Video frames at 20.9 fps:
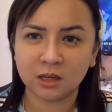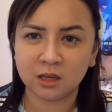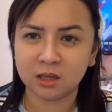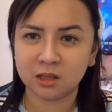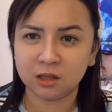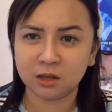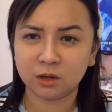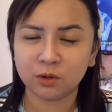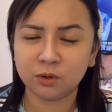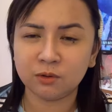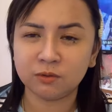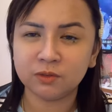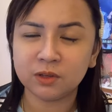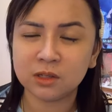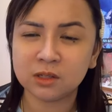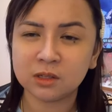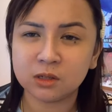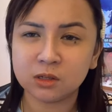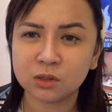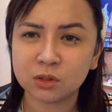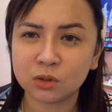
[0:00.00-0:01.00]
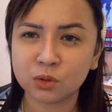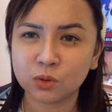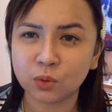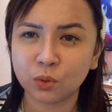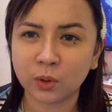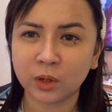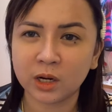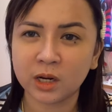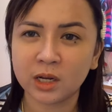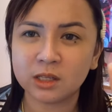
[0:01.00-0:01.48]
in the convenience
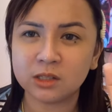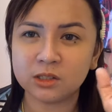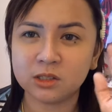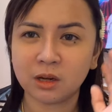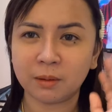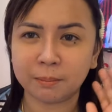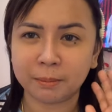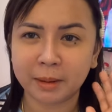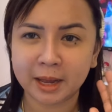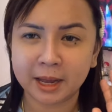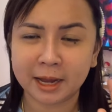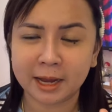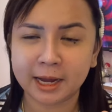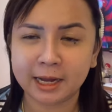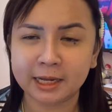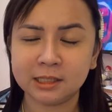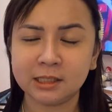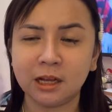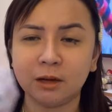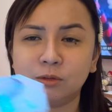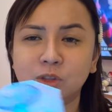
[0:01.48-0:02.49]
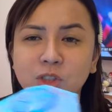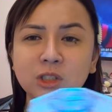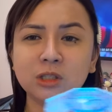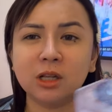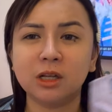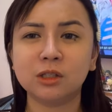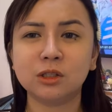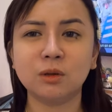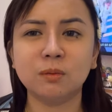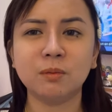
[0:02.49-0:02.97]
store in Japan, I would just
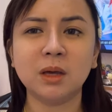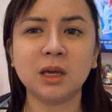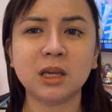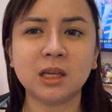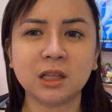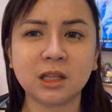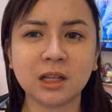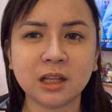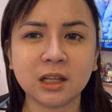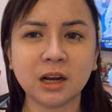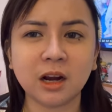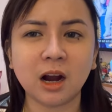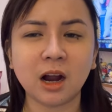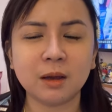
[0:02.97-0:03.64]
like to make it clear,